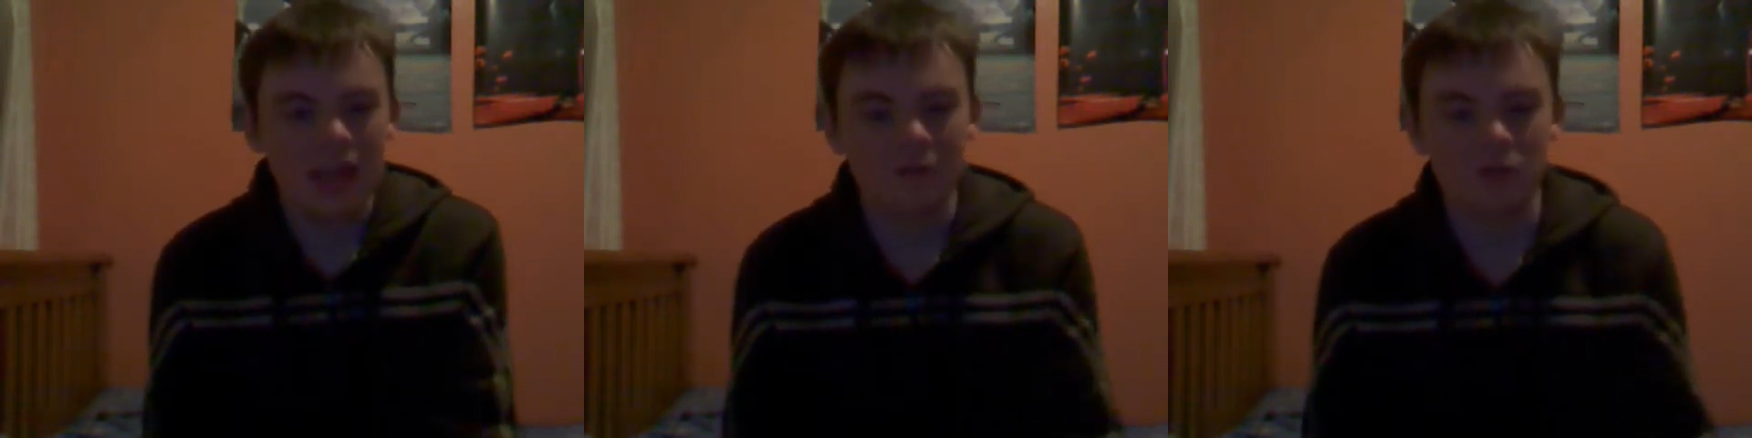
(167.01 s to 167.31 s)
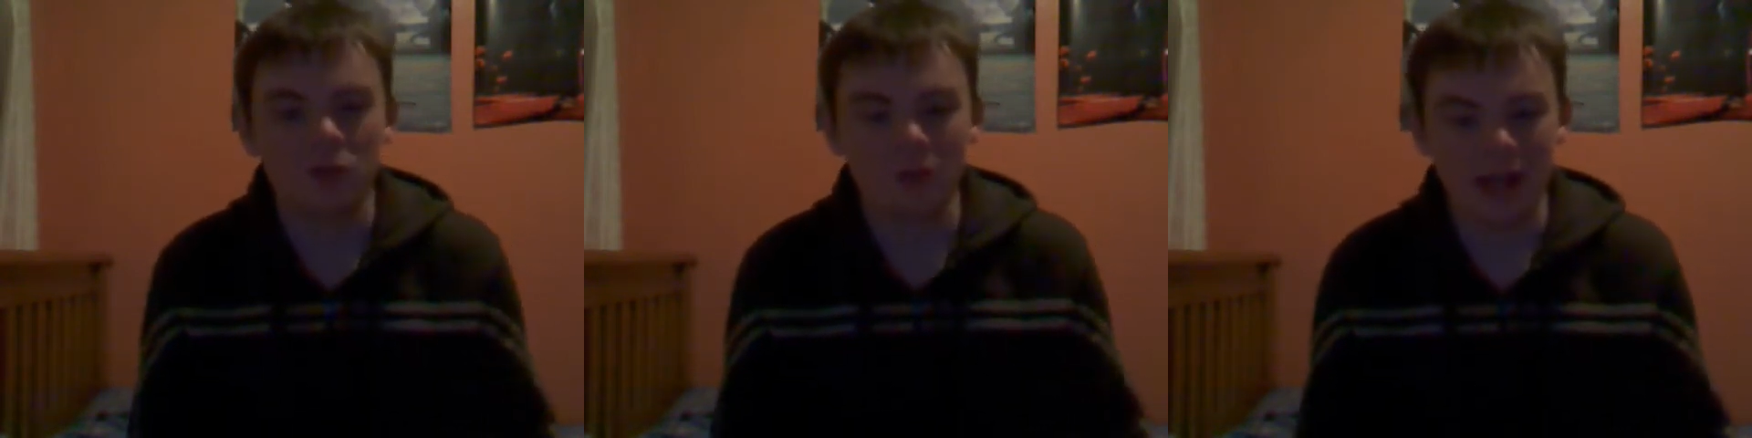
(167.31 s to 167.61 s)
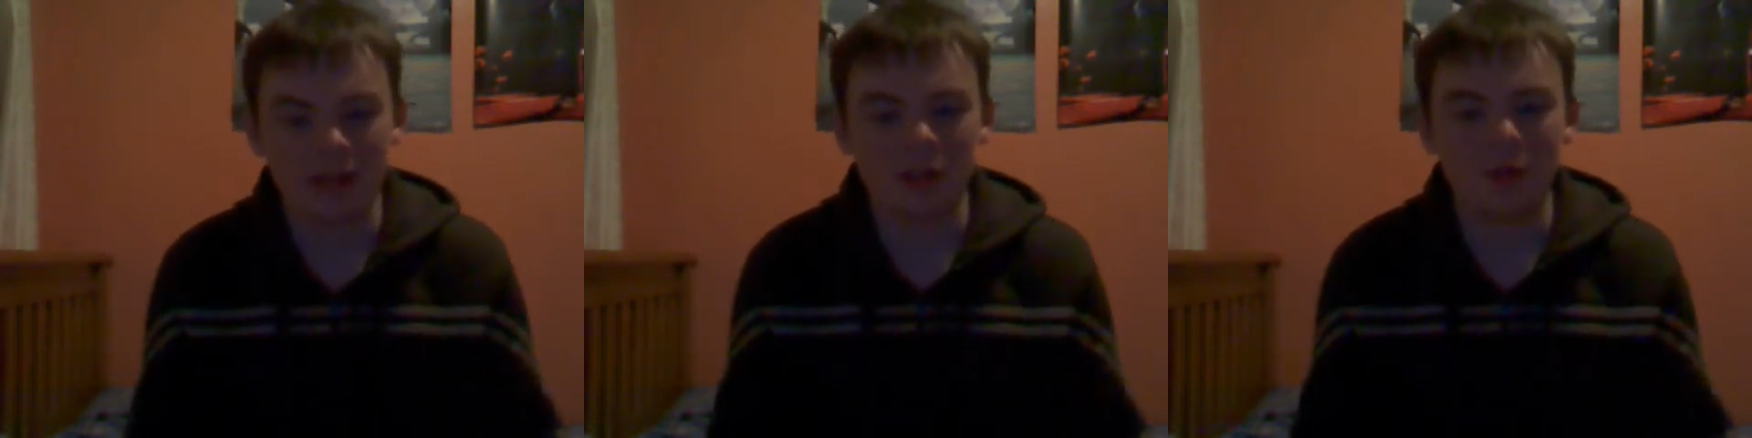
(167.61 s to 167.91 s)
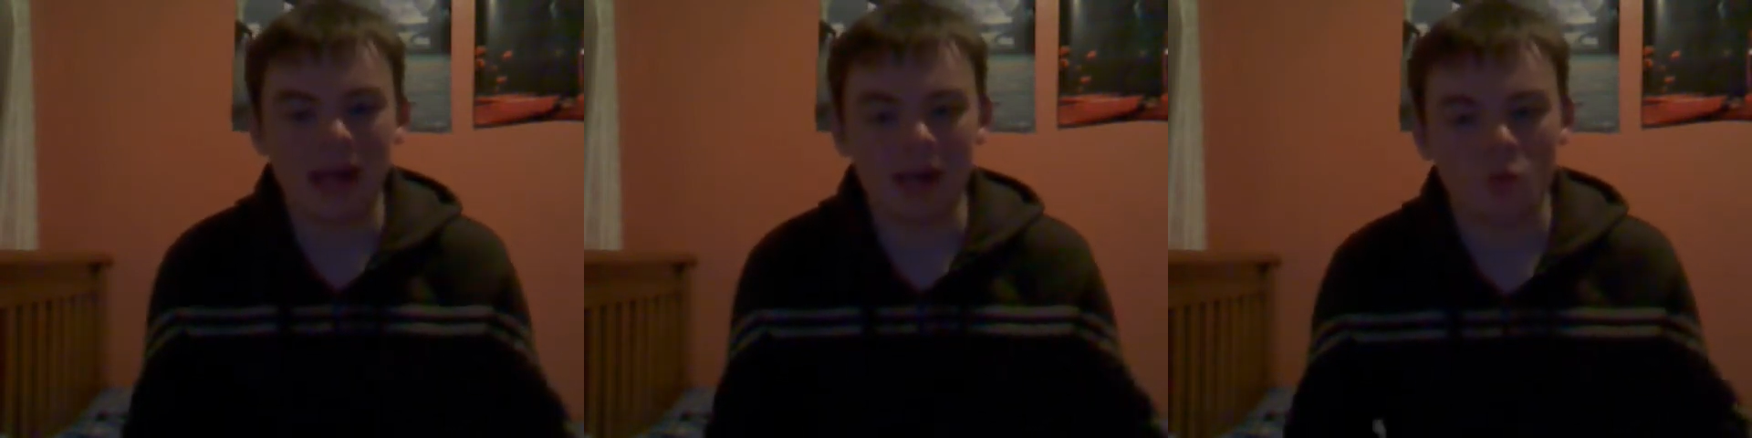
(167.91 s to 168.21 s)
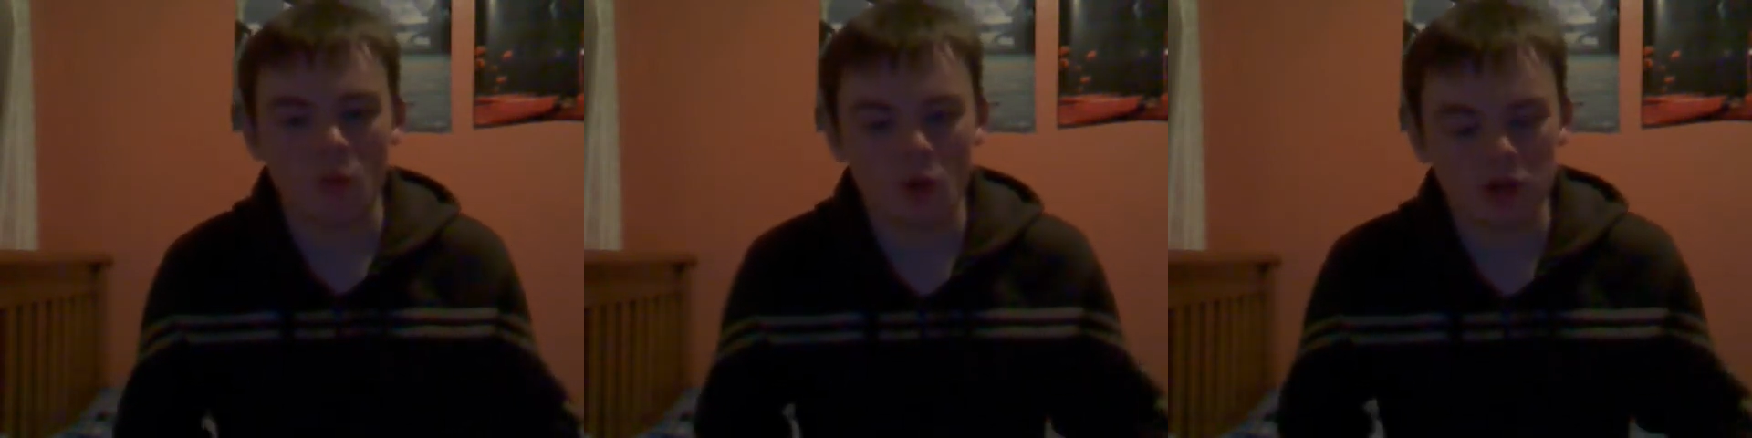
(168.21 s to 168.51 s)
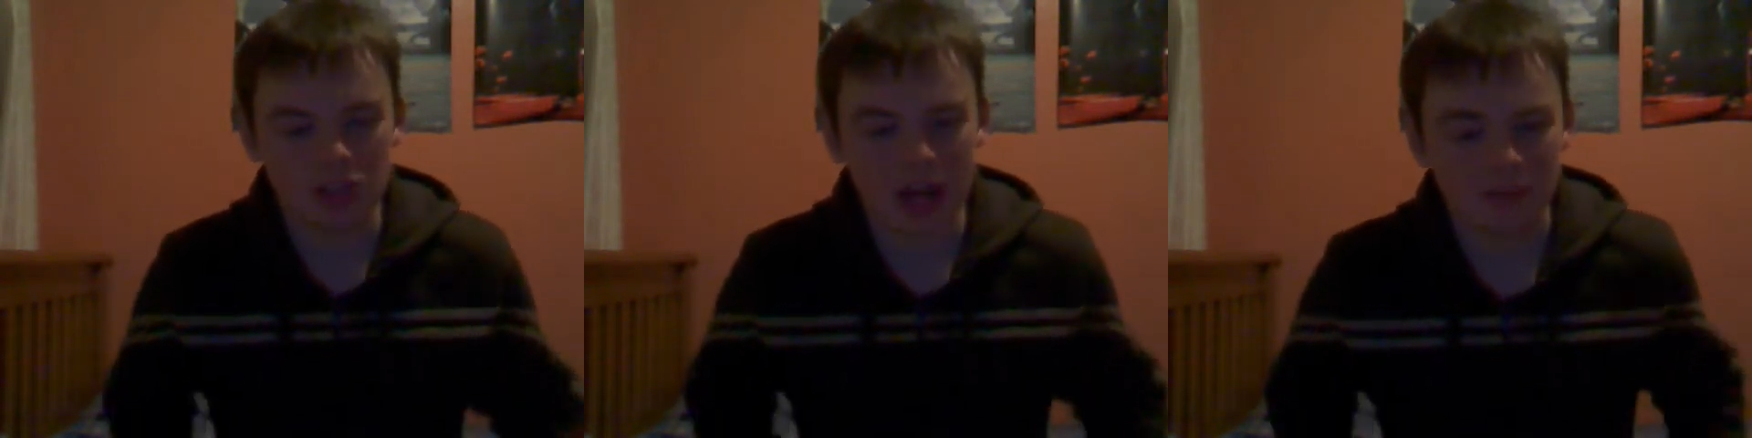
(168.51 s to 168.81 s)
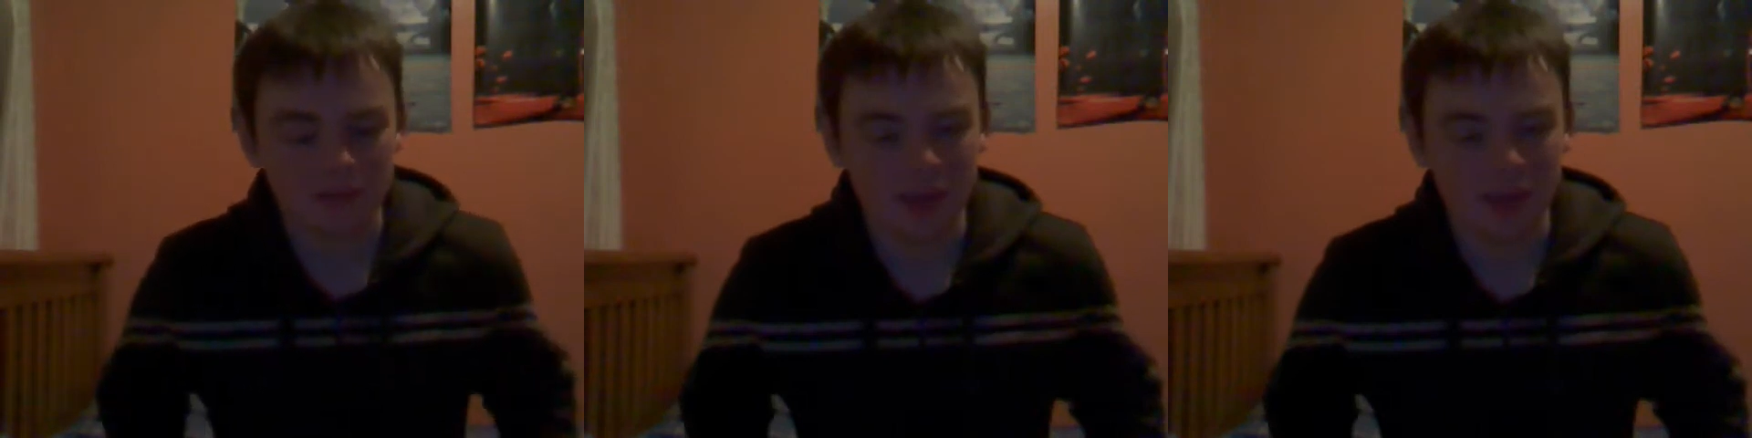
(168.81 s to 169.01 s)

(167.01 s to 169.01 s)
If you win, you'll get one more chance to